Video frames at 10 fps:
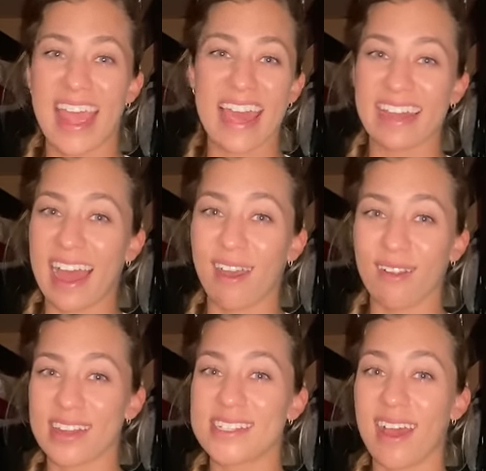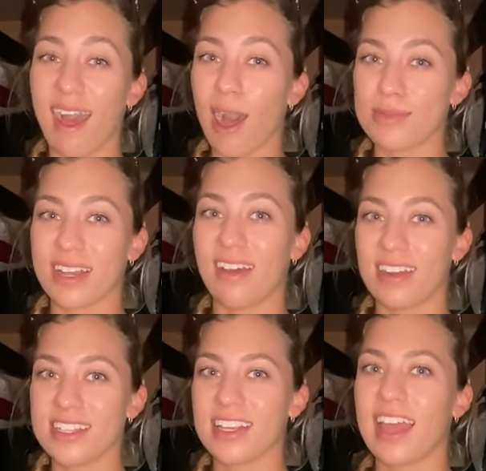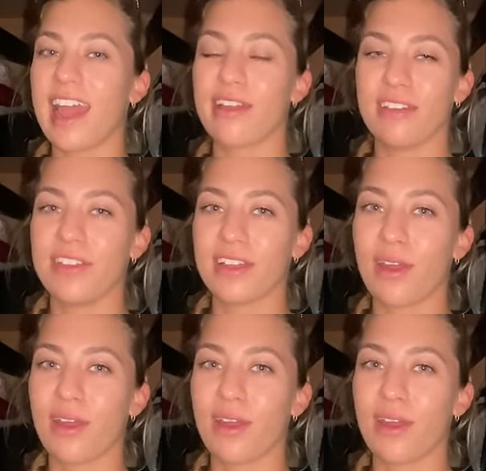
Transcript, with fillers: An hour tops. And honestly, I already feel at